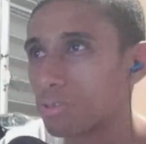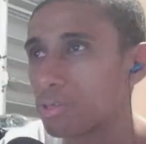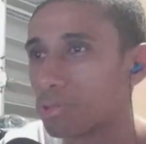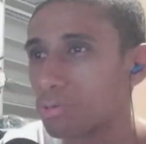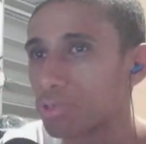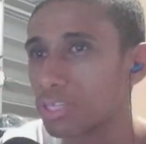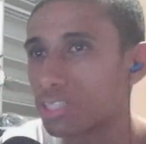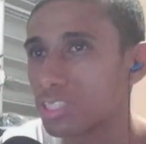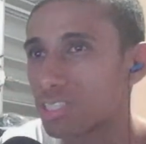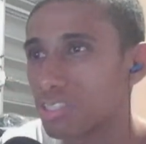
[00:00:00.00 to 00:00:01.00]
through
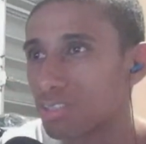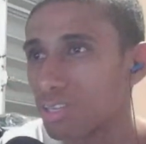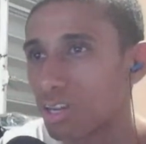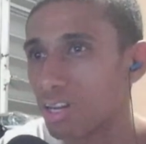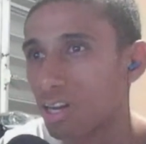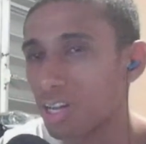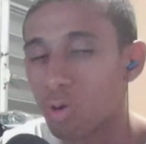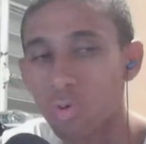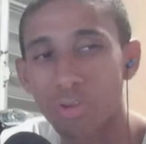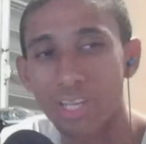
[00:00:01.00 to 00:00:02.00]
this
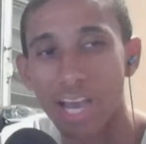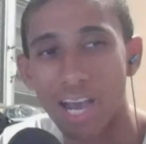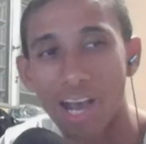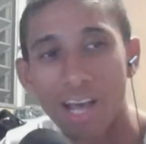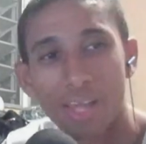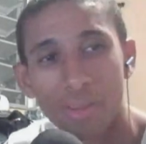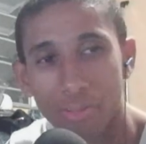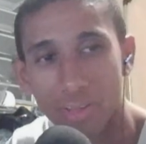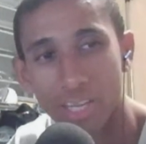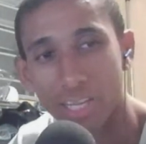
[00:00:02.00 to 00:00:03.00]
Ouya
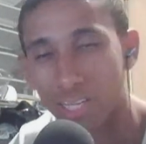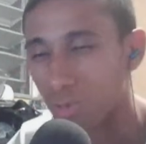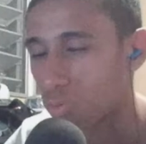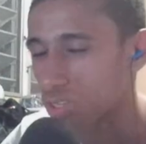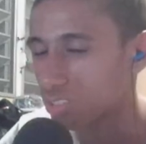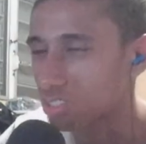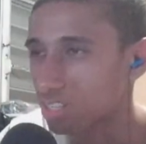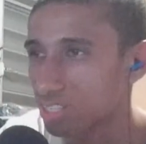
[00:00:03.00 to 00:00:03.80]
thing, which